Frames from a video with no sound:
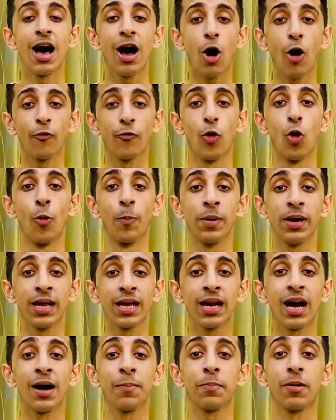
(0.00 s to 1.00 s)
of
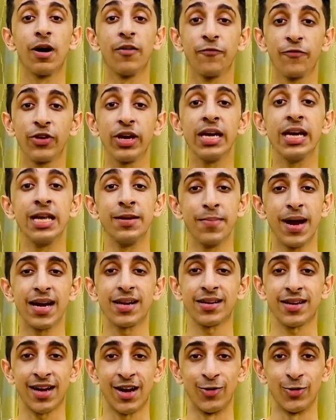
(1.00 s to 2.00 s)
opening up a free
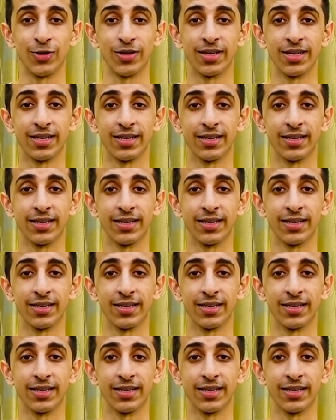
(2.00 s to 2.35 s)
Demat account.